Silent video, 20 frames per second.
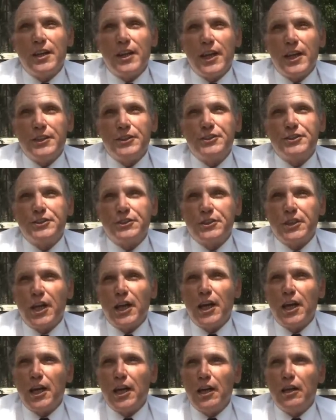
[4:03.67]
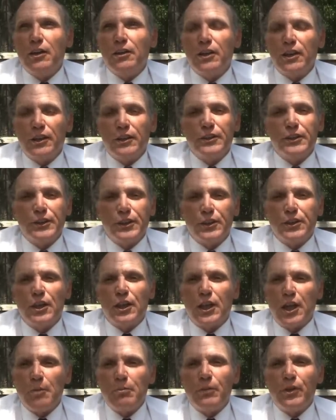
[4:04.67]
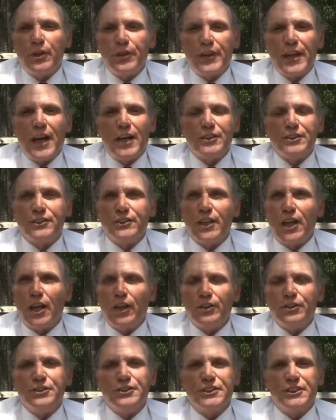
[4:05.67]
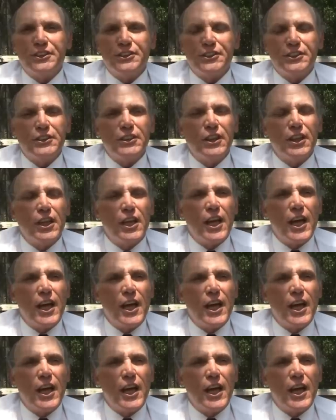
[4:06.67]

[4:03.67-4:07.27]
that's a couple of $1,000s easy.